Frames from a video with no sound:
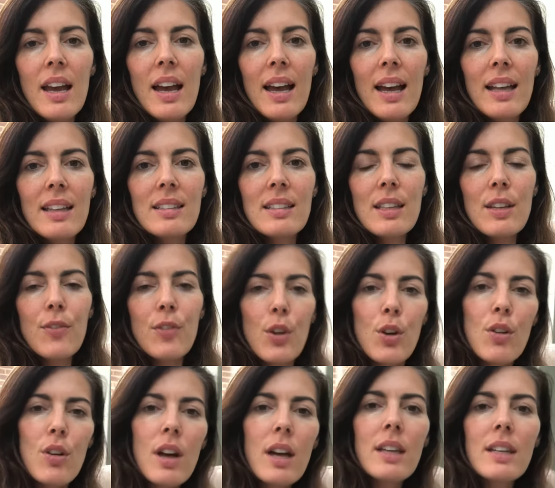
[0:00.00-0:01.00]
And if
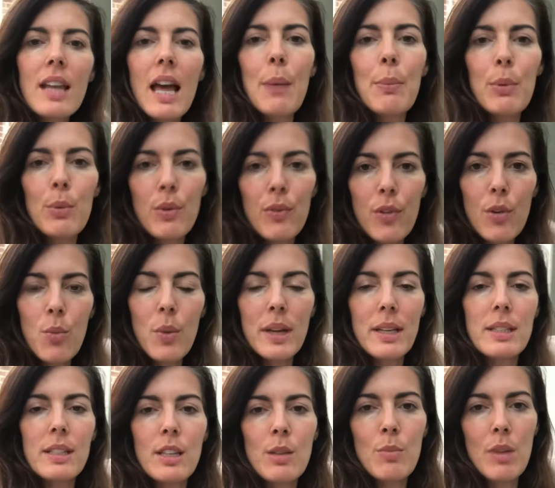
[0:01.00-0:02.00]
you're unhappy with your
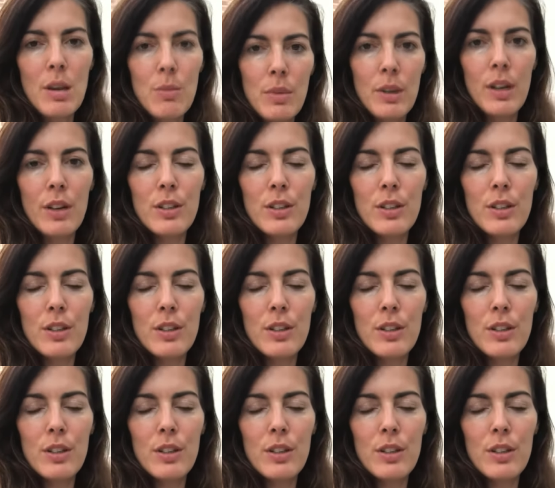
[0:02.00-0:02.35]
weight at the moment,